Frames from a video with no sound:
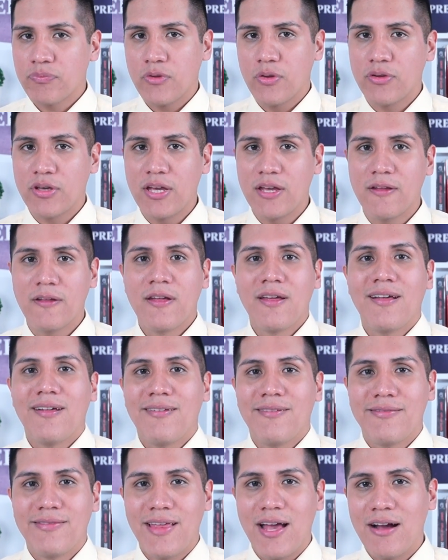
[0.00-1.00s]
Okay,
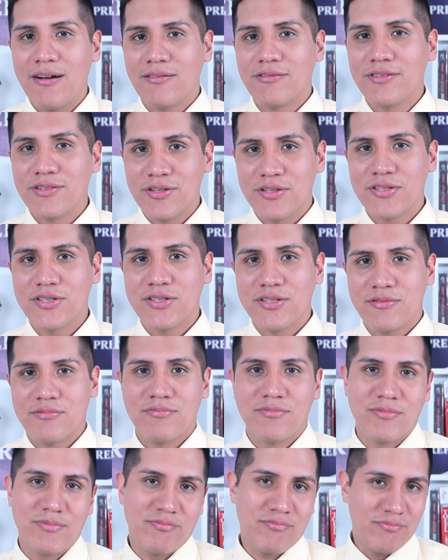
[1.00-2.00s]
now just
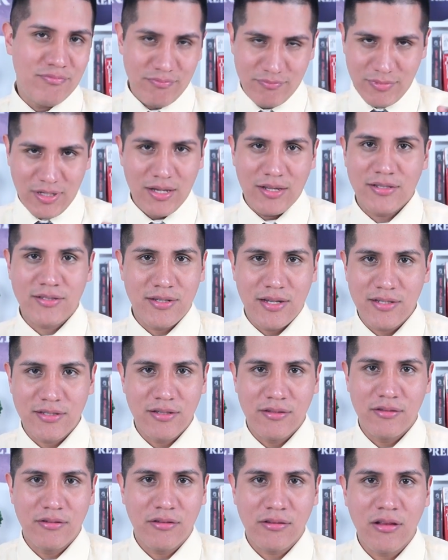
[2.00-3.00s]
as, as
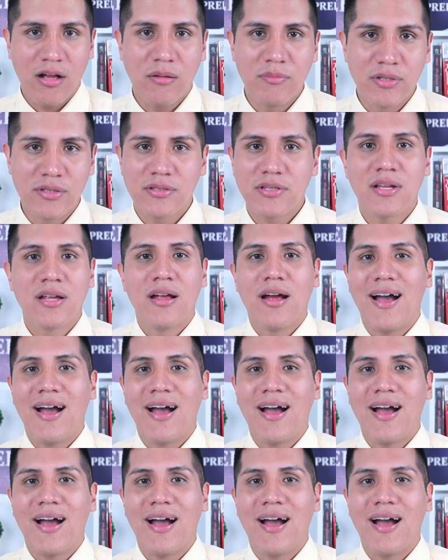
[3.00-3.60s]
a little comment,